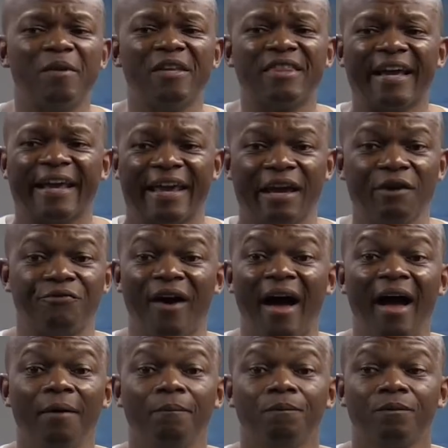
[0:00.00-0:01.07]
be the
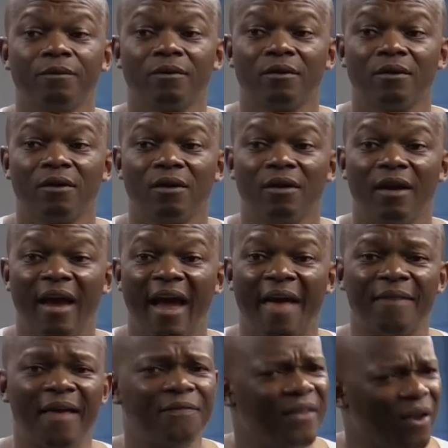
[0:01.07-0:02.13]
giver
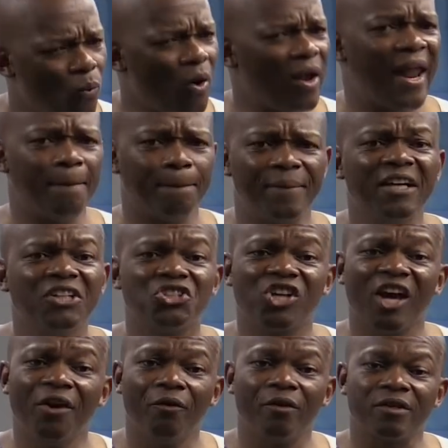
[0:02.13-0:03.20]
and they think, well, I'm being
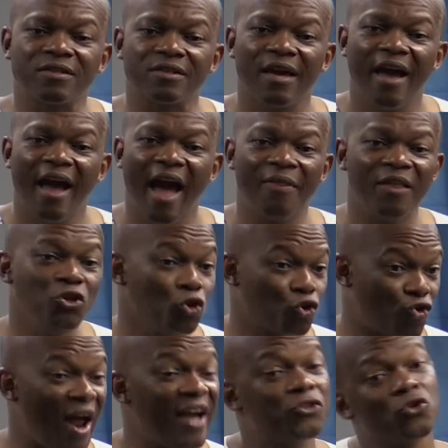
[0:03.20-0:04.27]
generous. And then you
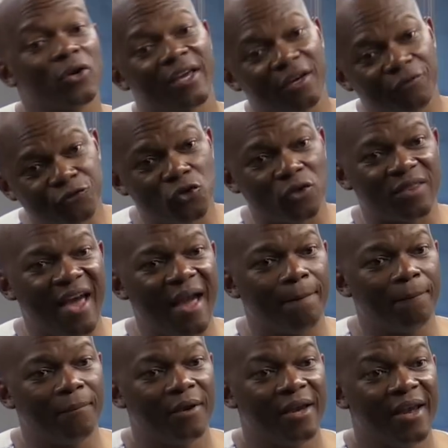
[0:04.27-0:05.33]
try to give to
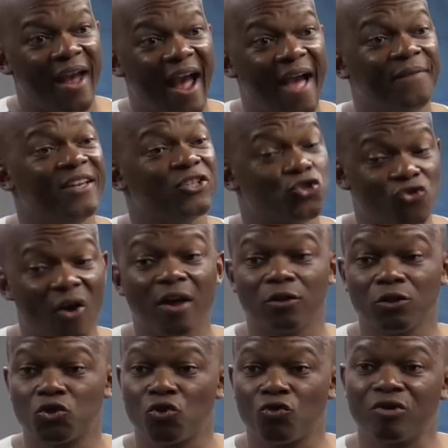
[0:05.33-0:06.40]
them and they
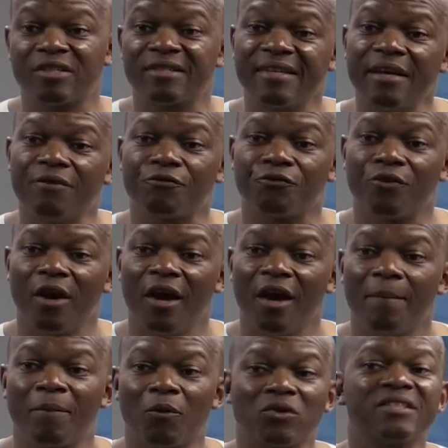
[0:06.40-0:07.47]
struggle to receive
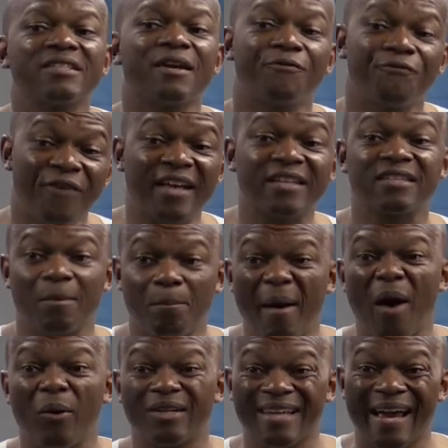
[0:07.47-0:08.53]
because it affects the
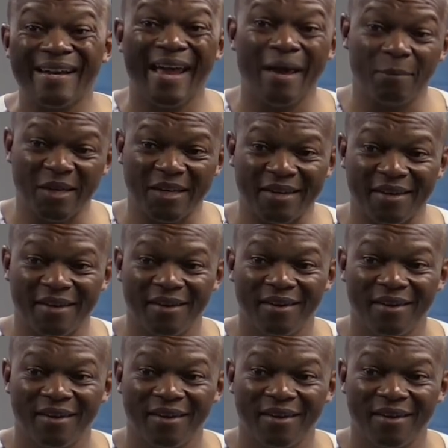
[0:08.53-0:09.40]
power dynamic.